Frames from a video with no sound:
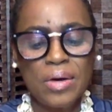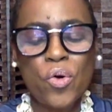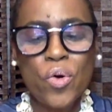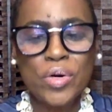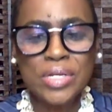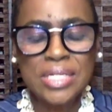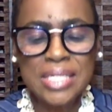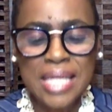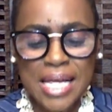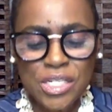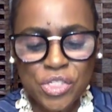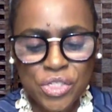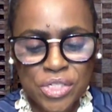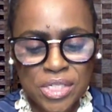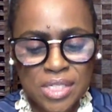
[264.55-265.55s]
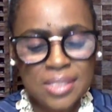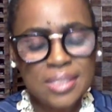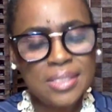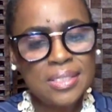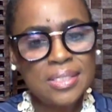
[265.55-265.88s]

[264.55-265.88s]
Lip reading: ordination